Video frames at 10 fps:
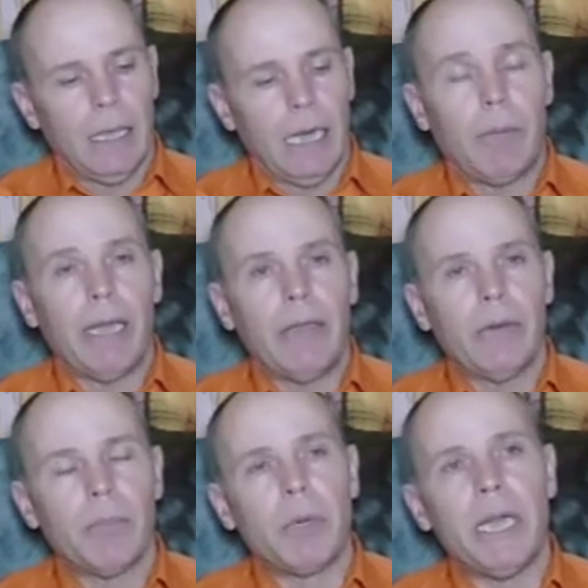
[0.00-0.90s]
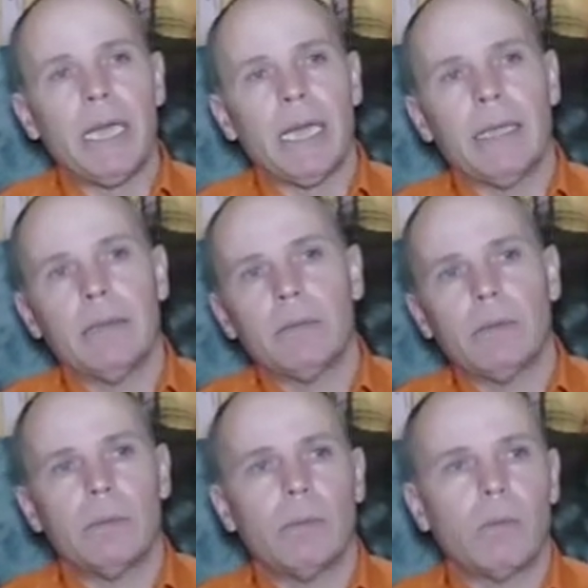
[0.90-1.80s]
I went to a breeder
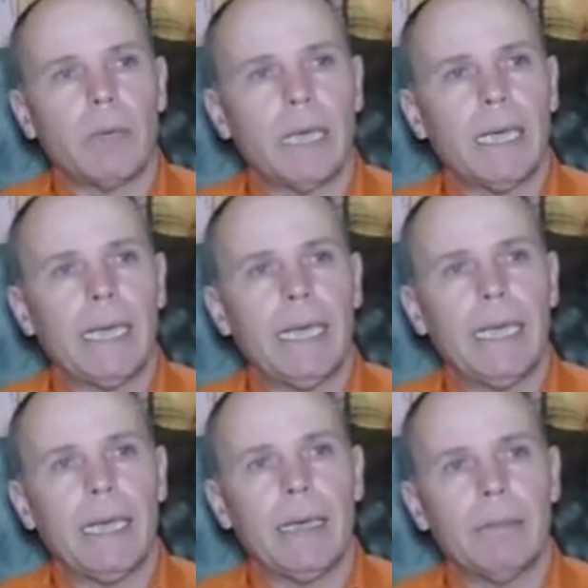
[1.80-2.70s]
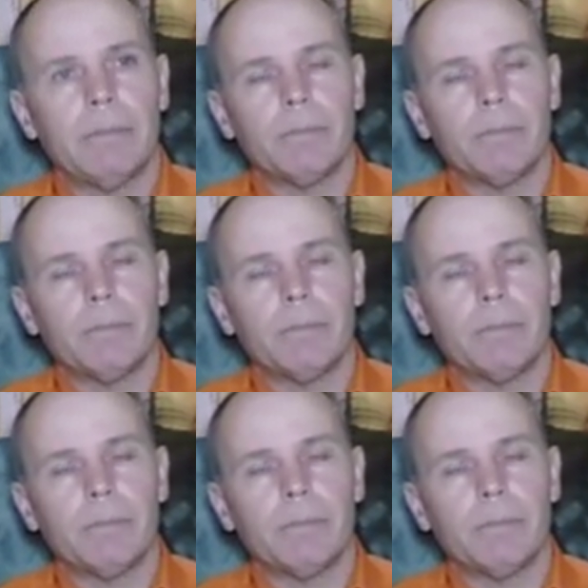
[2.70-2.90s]
when I